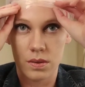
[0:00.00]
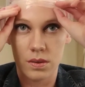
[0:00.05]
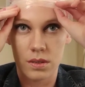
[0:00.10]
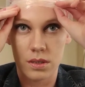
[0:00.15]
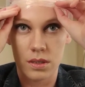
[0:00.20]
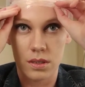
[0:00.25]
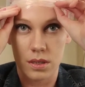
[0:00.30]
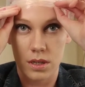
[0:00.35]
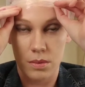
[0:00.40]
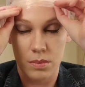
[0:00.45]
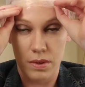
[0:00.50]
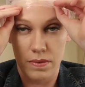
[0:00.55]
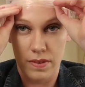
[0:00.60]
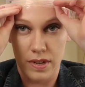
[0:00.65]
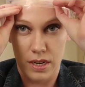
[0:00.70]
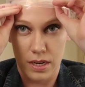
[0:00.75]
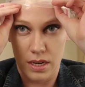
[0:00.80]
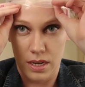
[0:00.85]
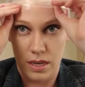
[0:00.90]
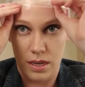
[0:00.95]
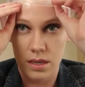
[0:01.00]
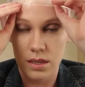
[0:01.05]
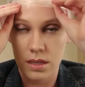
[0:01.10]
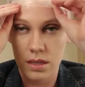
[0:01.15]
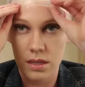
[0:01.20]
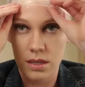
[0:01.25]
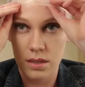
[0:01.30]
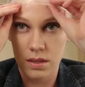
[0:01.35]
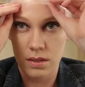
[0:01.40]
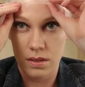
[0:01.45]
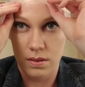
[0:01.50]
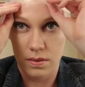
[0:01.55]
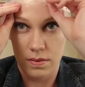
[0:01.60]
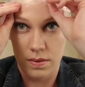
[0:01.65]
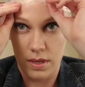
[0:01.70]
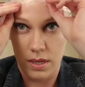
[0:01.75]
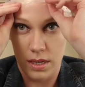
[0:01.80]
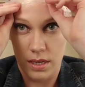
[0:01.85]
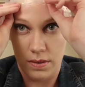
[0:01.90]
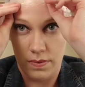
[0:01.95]
Which is going to be very,
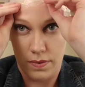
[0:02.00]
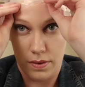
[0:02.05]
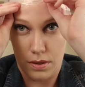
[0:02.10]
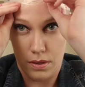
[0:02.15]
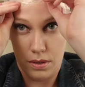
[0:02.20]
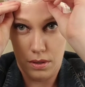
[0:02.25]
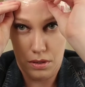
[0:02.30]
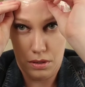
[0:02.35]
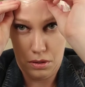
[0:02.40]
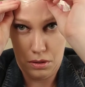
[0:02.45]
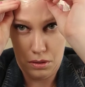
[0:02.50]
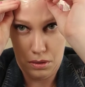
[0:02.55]
very difficult.